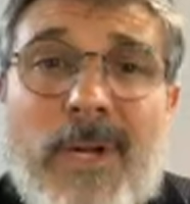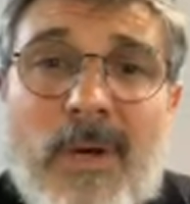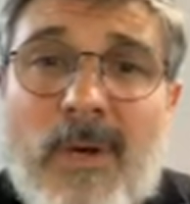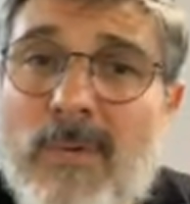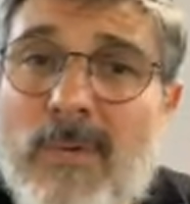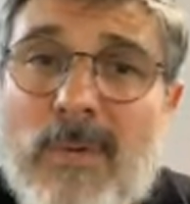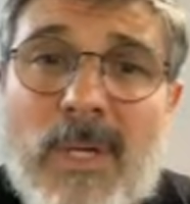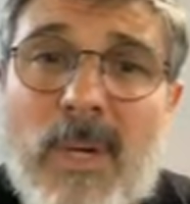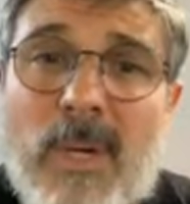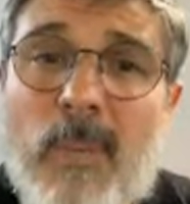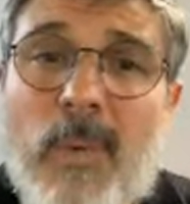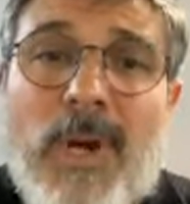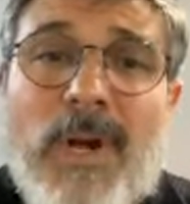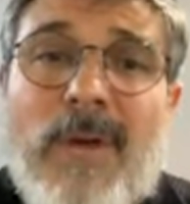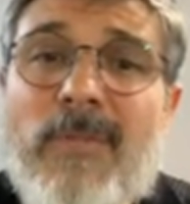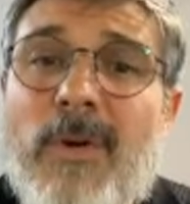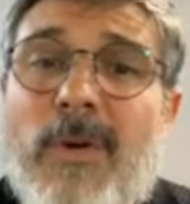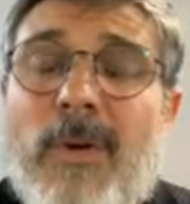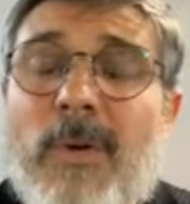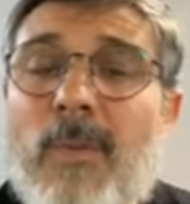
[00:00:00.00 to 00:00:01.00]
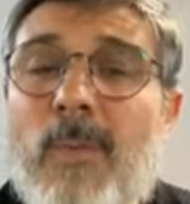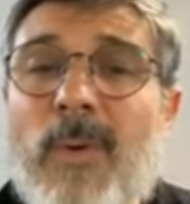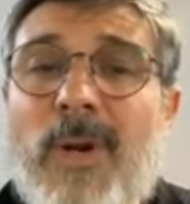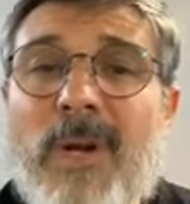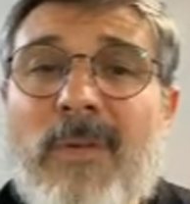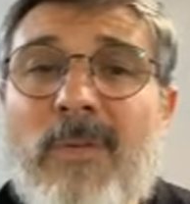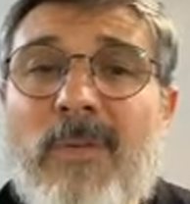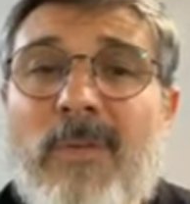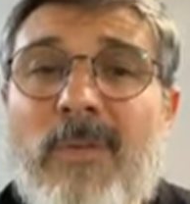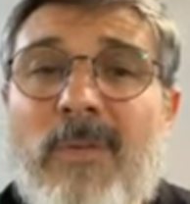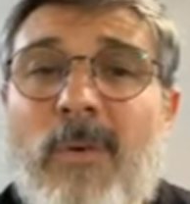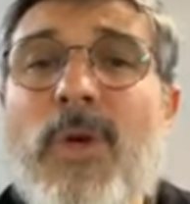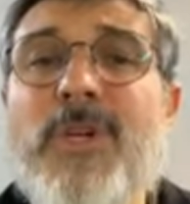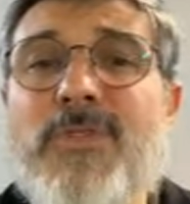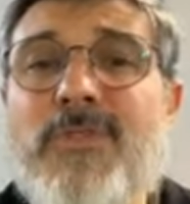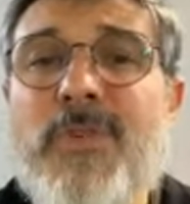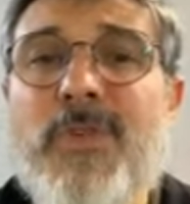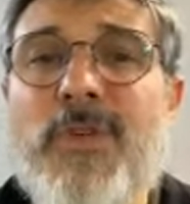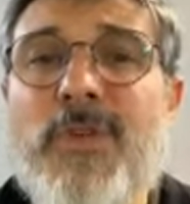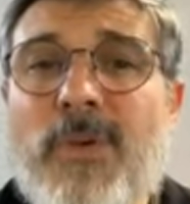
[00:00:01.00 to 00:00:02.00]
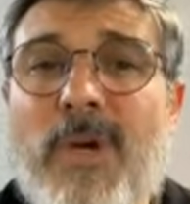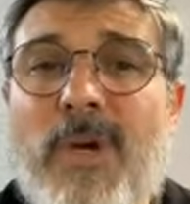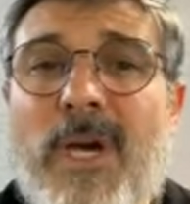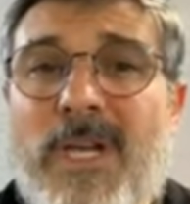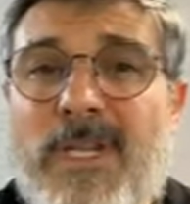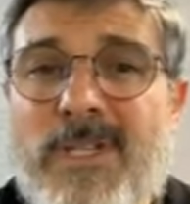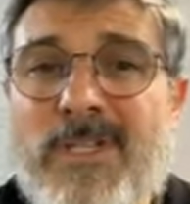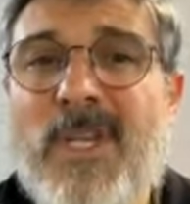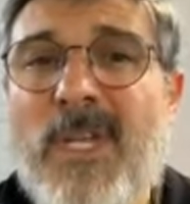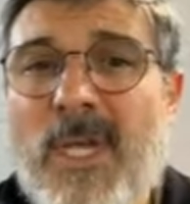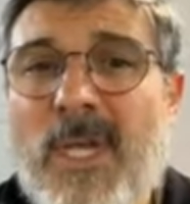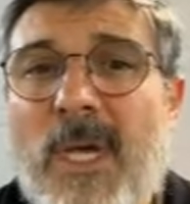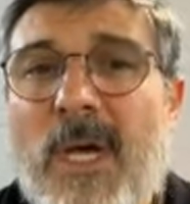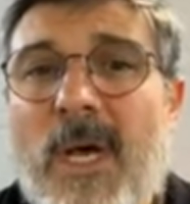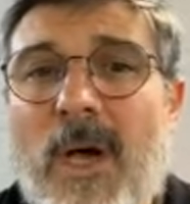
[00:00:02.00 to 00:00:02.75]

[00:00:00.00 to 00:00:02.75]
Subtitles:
it out. Whatever works for you guys,